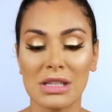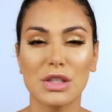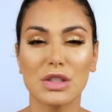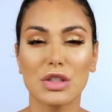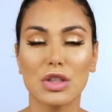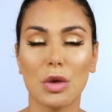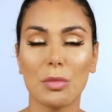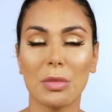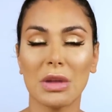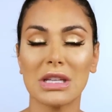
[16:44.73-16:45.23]

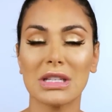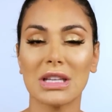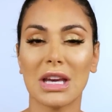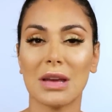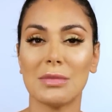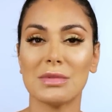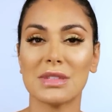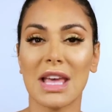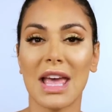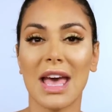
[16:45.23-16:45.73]
So many
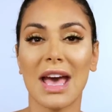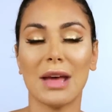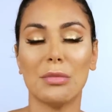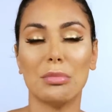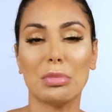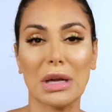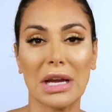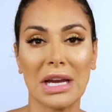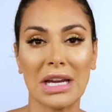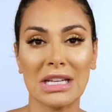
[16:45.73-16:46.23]
times I had
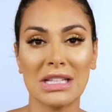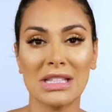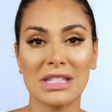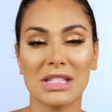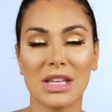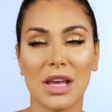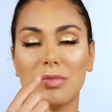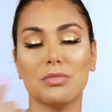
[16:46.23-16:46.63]
brides,